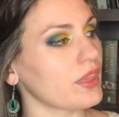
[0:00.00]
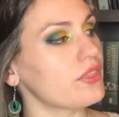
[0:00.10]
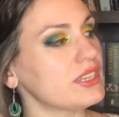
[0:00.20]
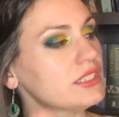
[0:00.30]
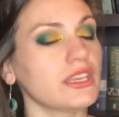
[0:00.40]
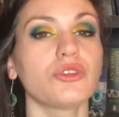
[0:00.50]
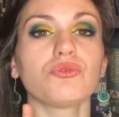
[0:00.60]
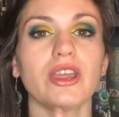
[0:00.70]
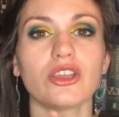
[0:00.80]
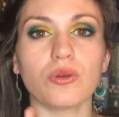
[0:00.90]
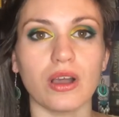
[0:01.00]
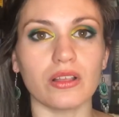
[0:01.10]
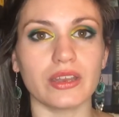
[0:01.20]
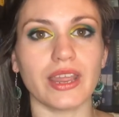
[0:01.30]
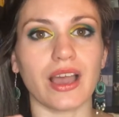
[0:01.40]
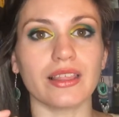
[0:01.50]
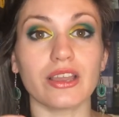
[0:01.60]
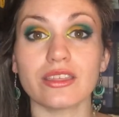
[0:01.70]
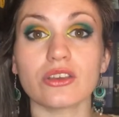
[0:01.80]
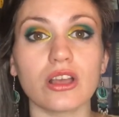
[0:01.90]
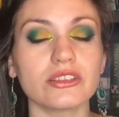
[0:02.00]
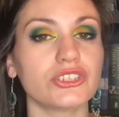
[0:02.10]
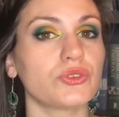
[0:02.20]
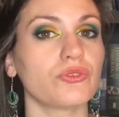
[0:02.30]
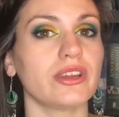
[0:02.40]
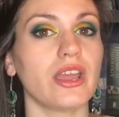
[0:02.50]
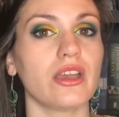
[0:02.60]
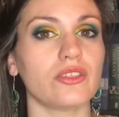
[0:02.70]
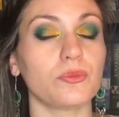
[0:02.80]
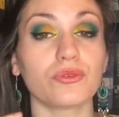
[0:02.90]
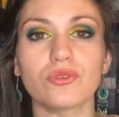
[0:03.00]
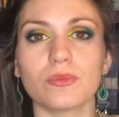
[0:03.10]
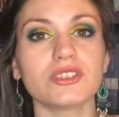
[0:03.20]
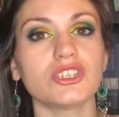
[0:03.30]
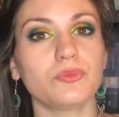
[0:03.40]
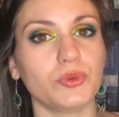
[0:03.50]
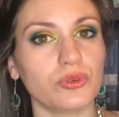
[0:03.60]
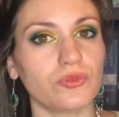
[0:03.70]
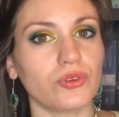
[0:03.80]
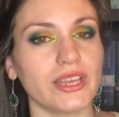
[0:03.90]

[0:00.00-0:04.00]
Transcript: This is a great quality. I like the color story. The performance is beautiful.